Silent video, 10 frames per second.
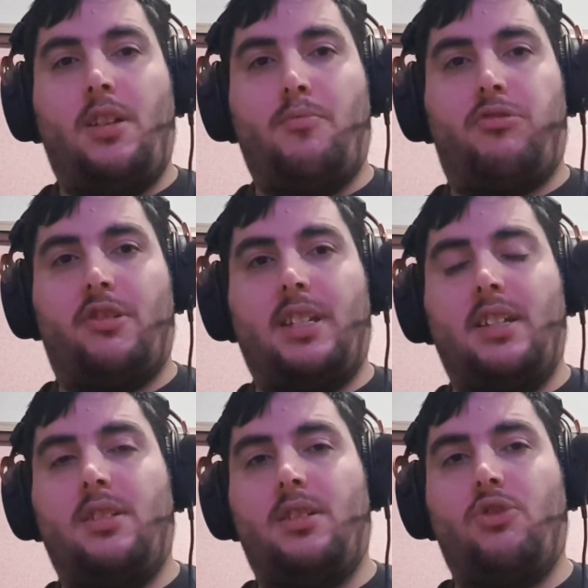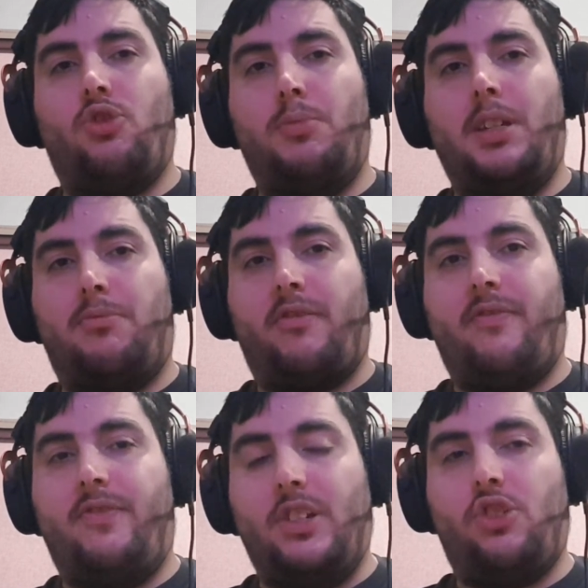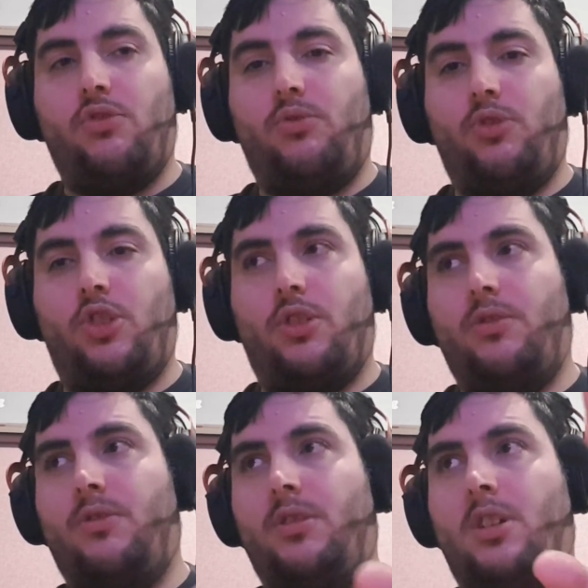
pretending to be a professional show